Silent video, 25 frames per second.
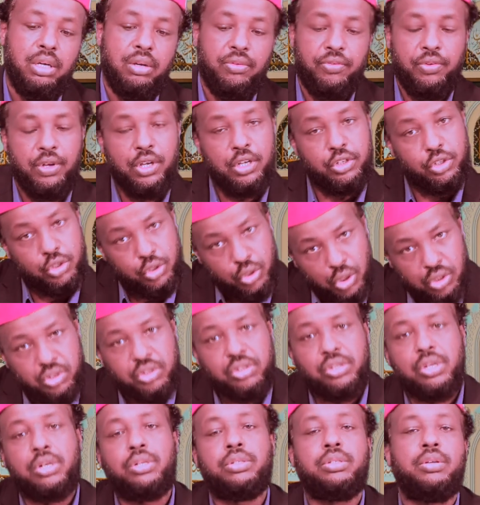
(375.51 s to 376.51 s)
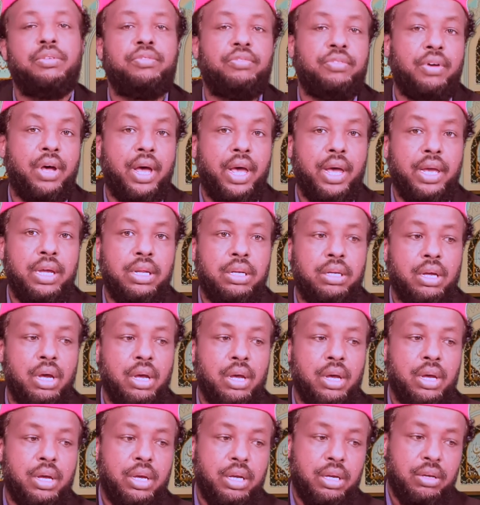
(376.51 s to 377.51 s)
if he's not certified,